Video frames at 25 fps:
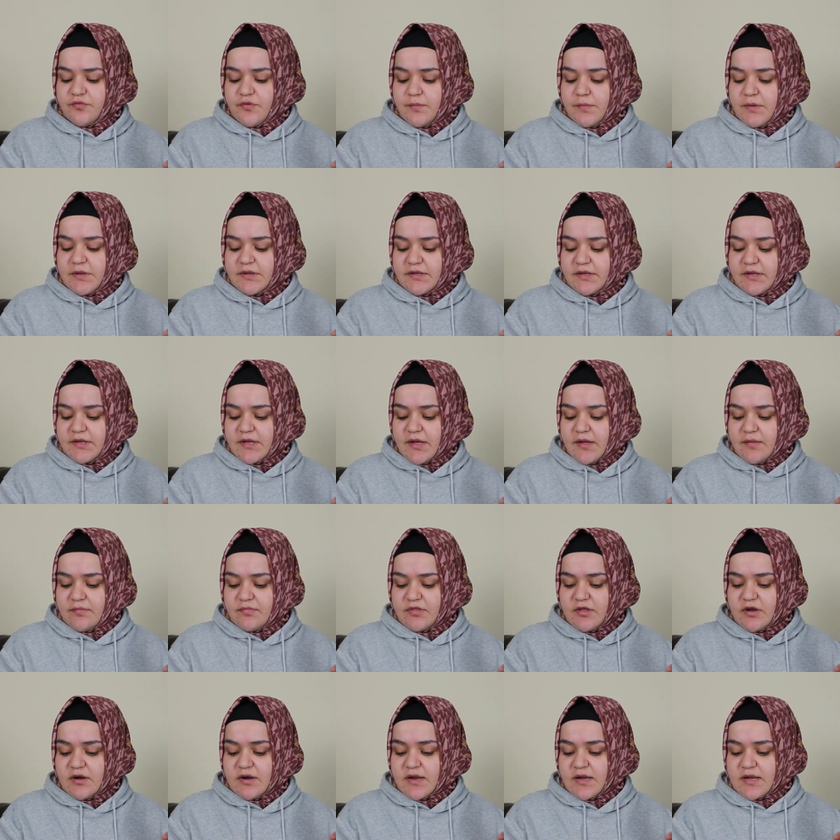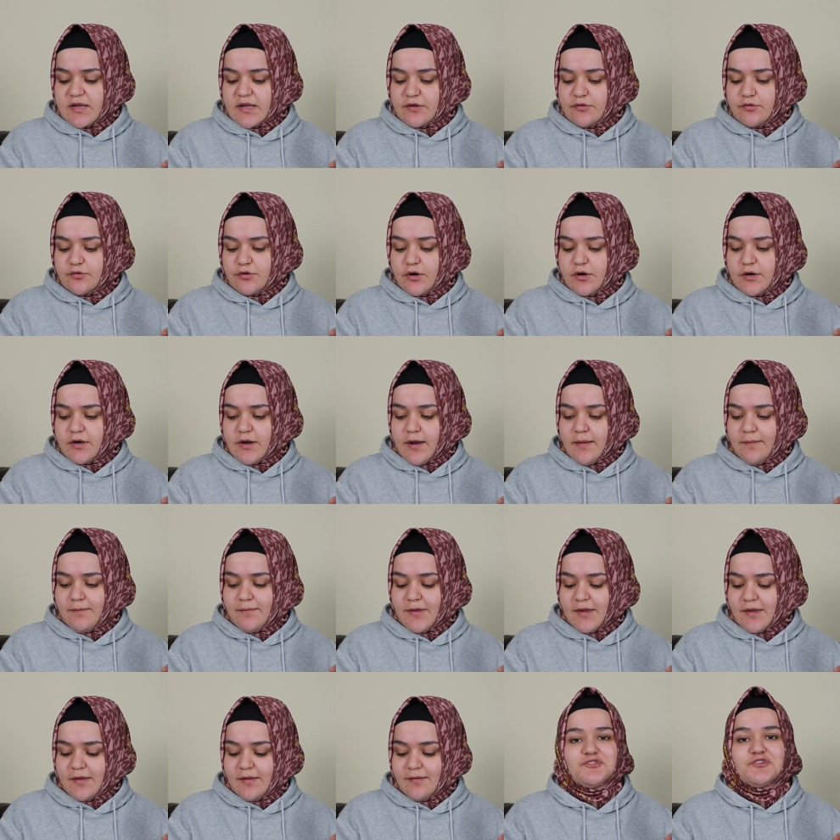from a DM, they're like, can you not name
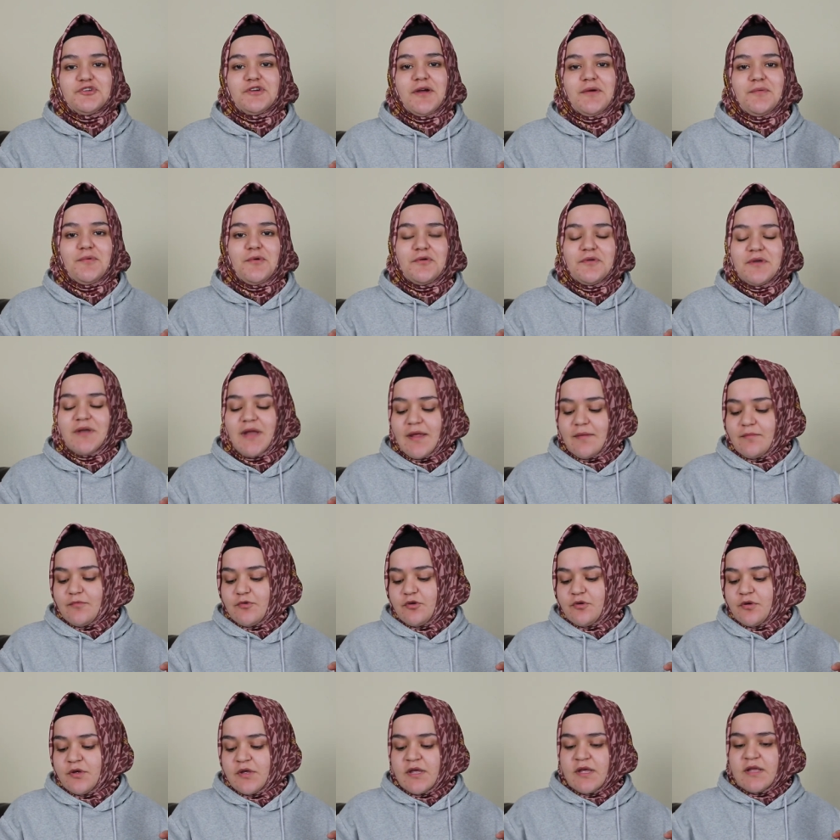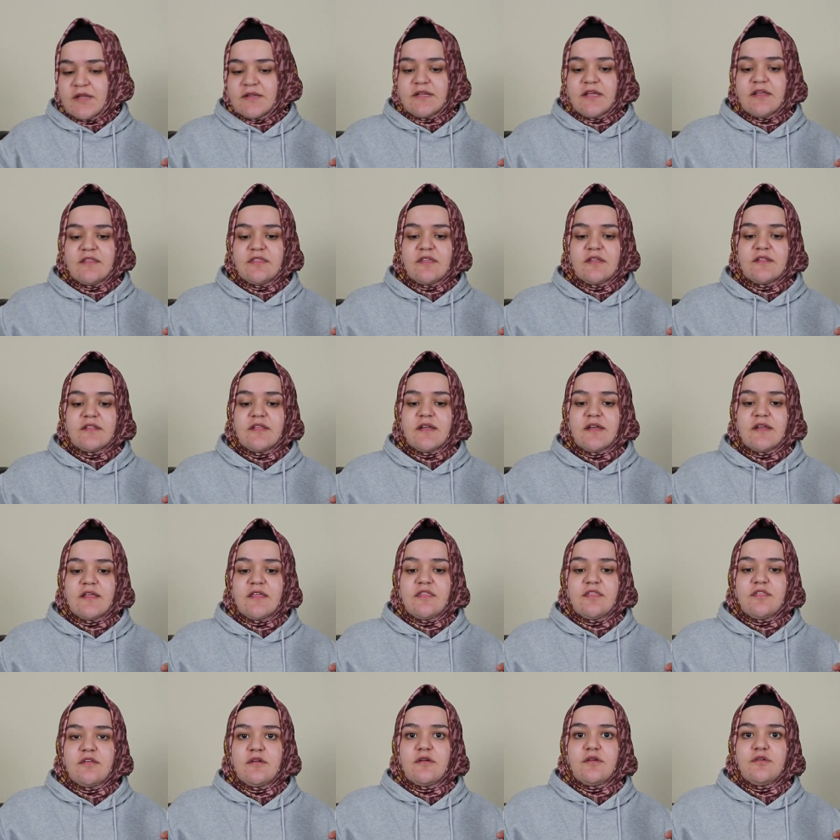me? Sure, I won't name you. They said that
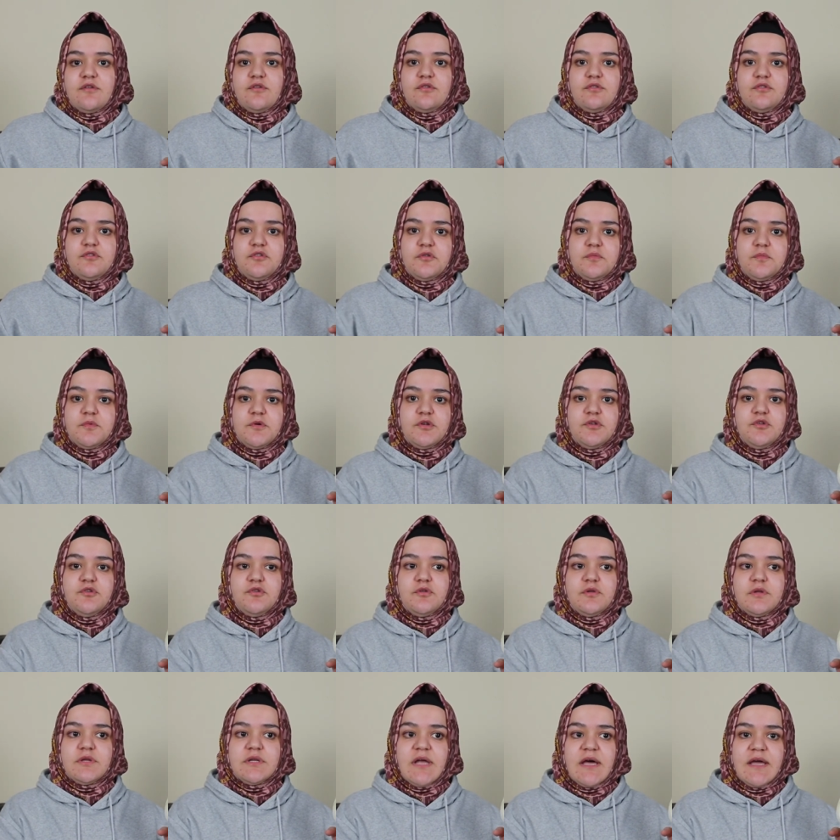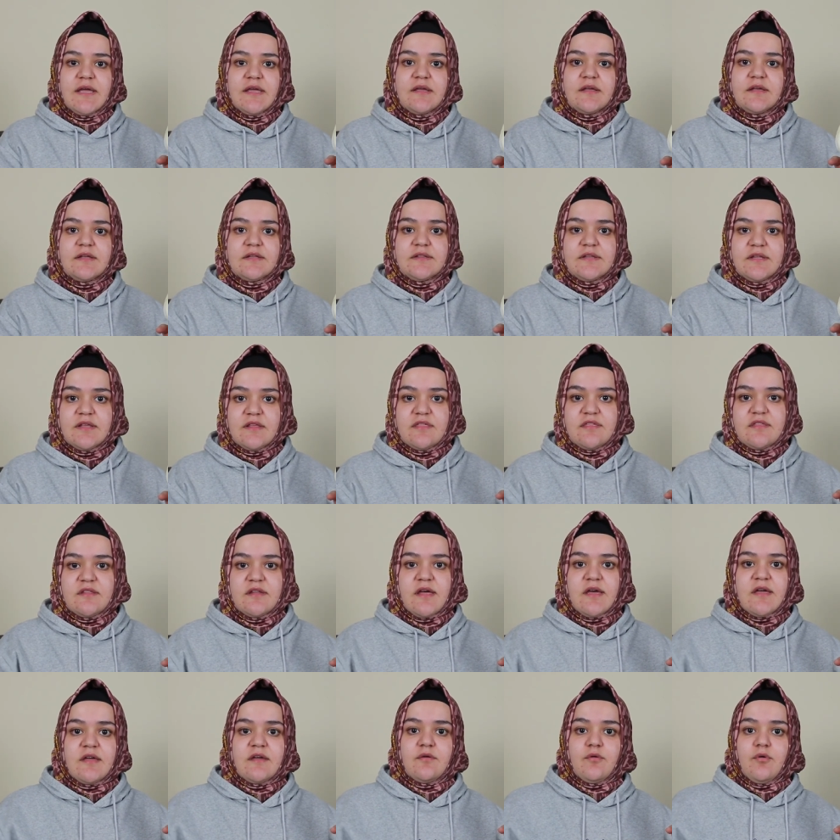is there a YouTuber you like,
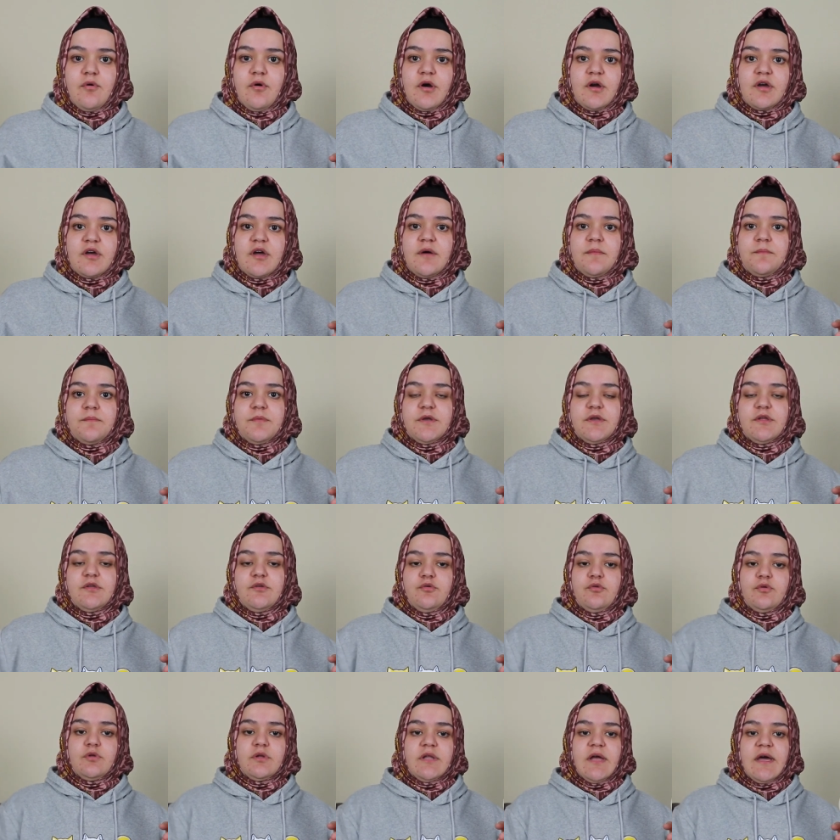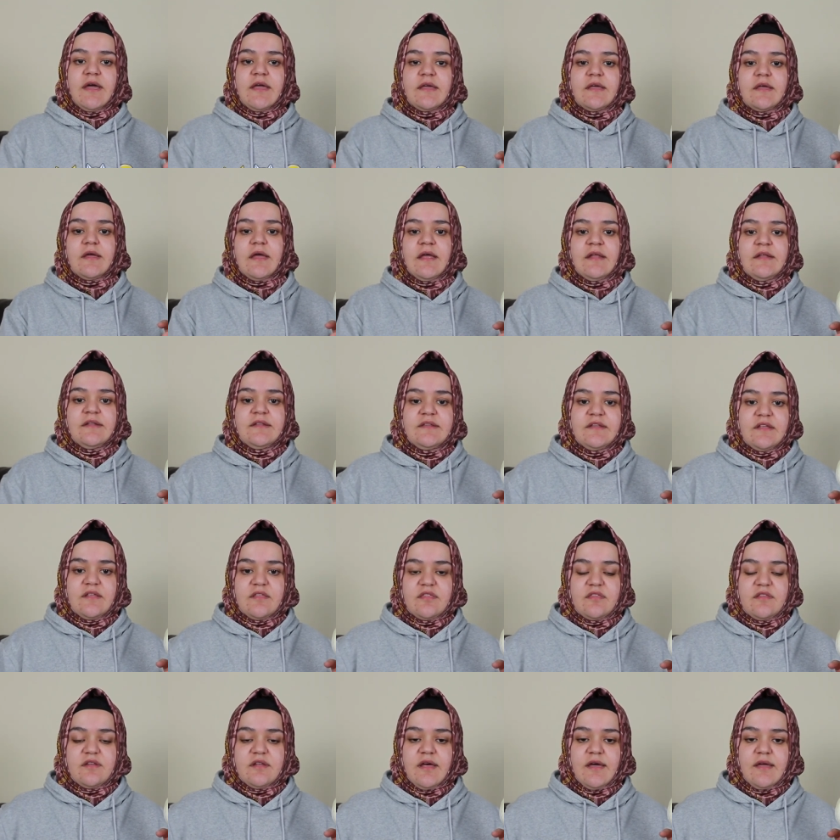dislike, or a company you like and
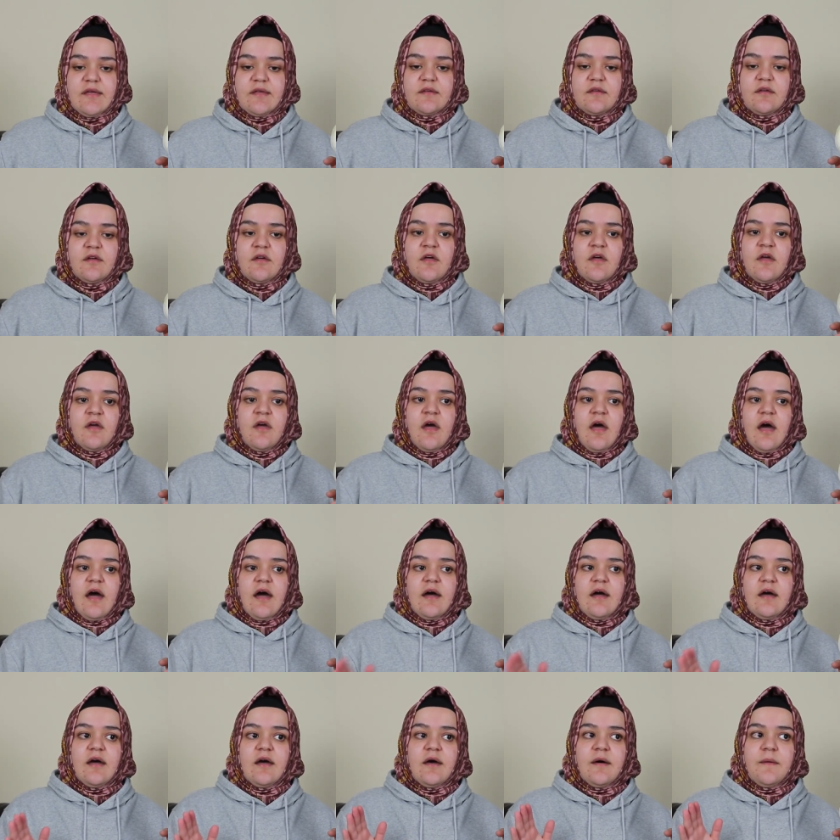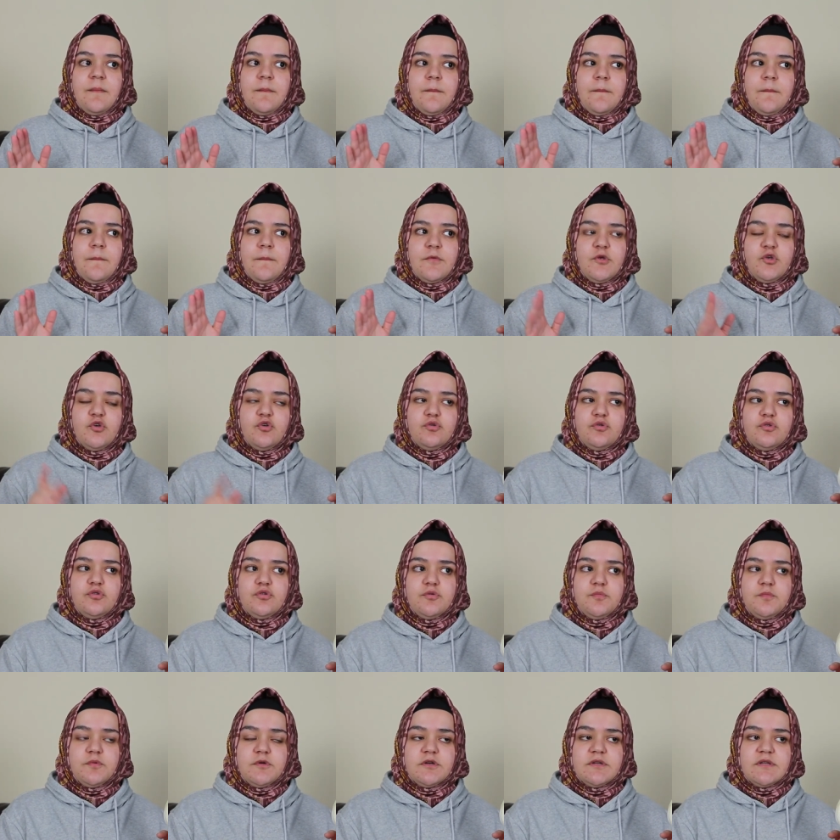dislike? Um,
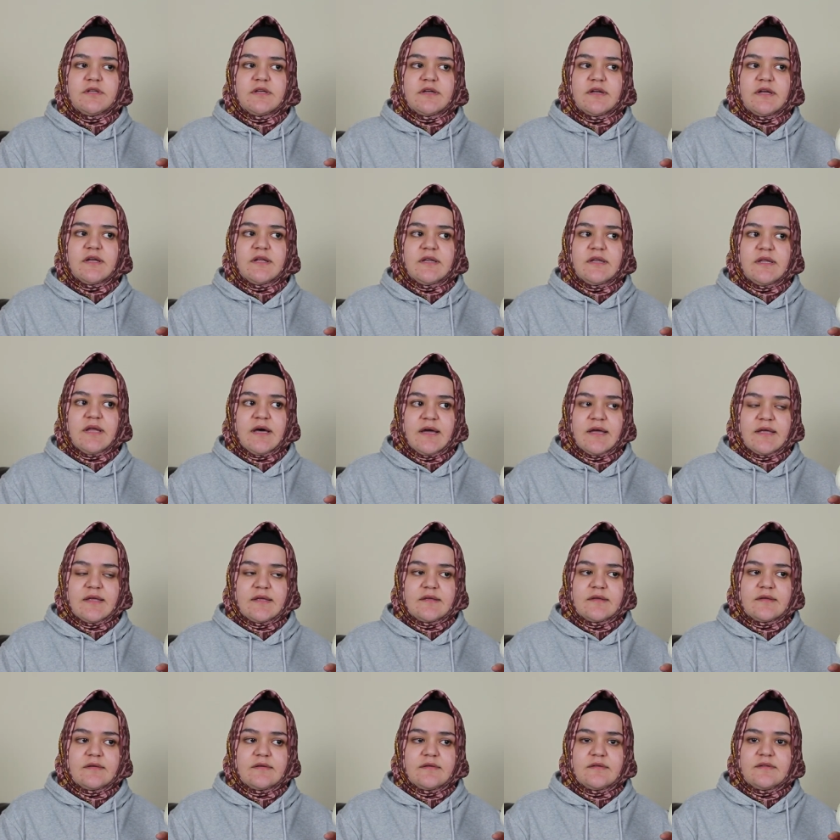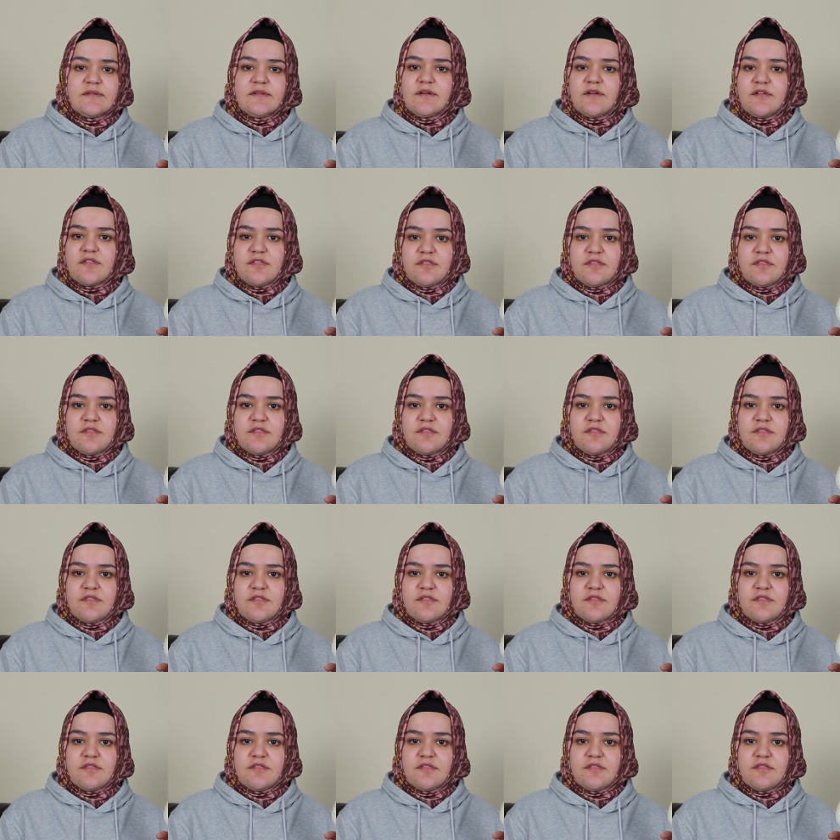YouTuber that I like. There